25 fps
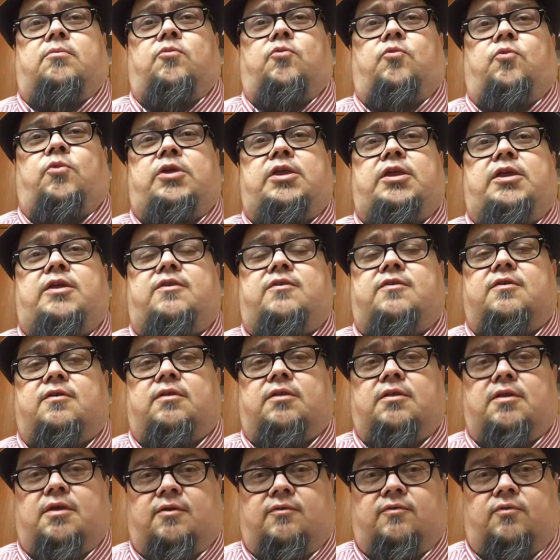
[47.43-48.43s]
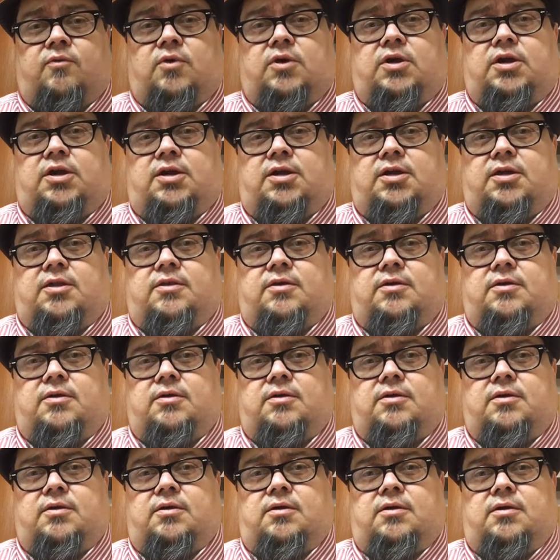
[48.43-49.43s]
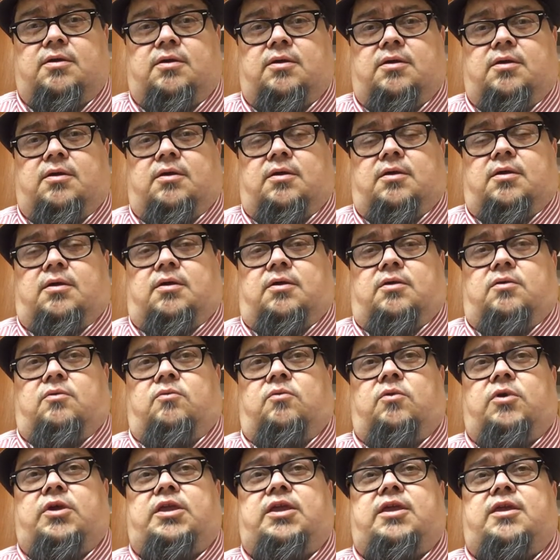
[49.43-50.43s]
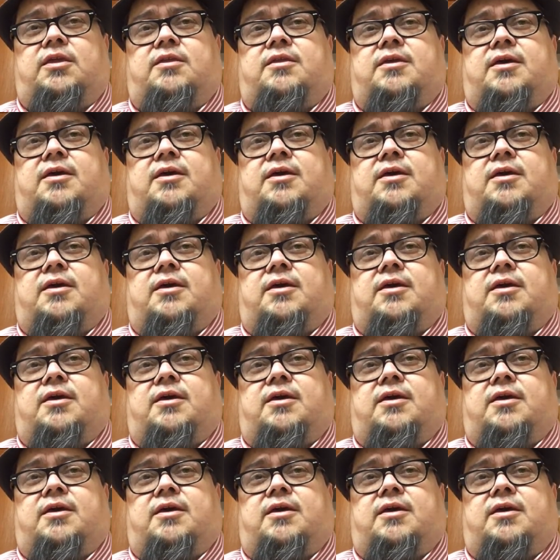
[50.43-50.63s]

We need to love one another. We need